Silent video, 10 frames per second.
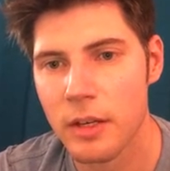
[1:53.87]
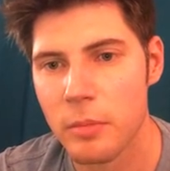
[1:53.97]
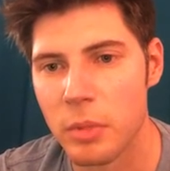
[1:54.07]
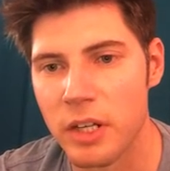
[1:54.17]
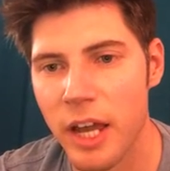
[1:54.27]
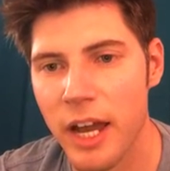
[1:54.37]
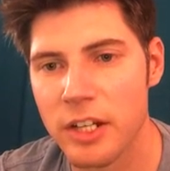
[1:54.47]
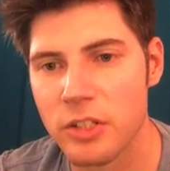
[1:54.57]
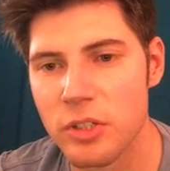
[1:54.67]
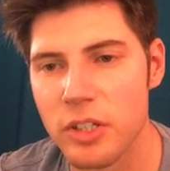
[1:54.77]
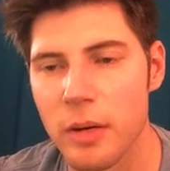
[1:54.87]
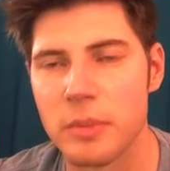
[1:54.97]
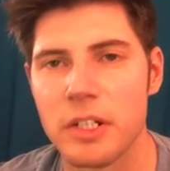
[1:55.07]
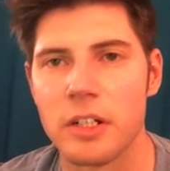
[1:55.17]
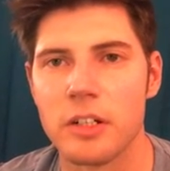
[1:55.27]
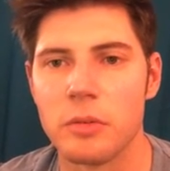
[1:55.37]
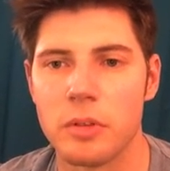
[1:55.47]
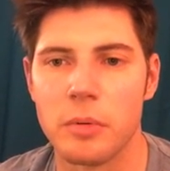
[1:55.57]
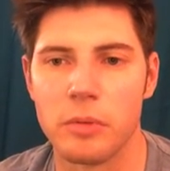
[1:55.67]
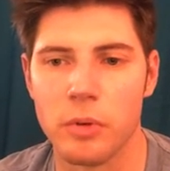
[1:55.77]
But had you stopped here, you would have
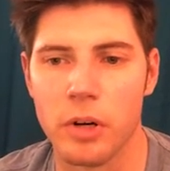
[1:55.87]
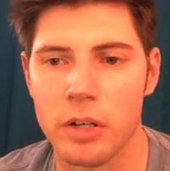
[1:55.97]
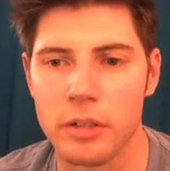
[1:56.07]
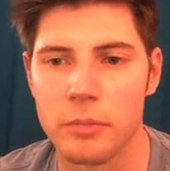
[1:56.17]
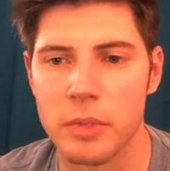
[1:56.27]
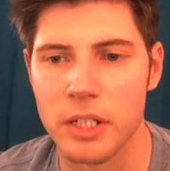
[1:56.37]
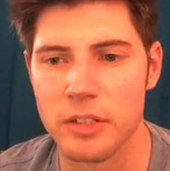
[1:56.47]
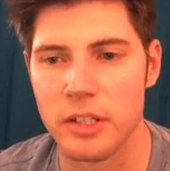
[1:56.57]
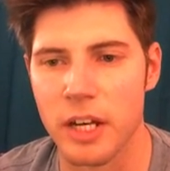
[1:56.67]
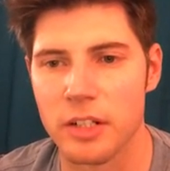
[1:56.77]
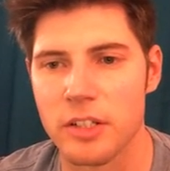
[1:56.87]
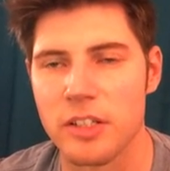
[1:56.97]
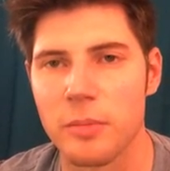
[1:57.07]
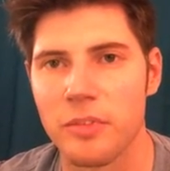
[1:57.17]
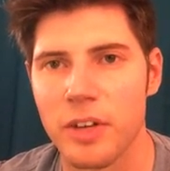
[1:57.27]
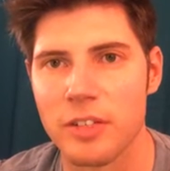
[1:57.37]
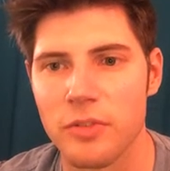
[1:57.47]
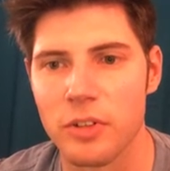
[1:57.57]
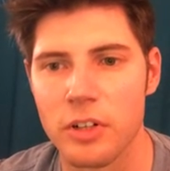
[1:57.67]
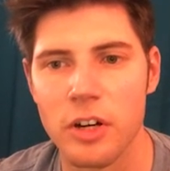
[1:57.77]
been wrong because it actually simplifies
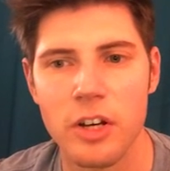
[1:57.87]
further.